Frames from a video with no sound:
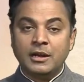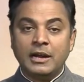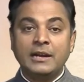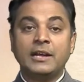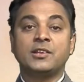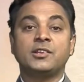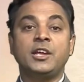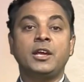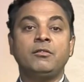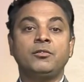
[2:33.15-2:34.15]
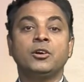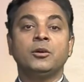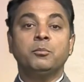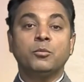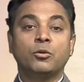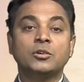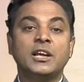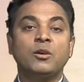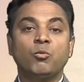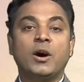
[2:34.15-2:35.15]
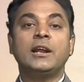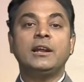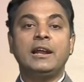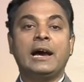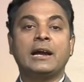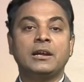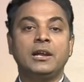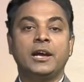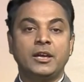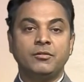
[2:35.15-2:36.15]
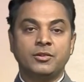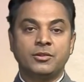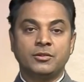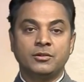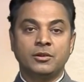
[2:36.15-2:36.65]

and has saved more than 1 lakh lives.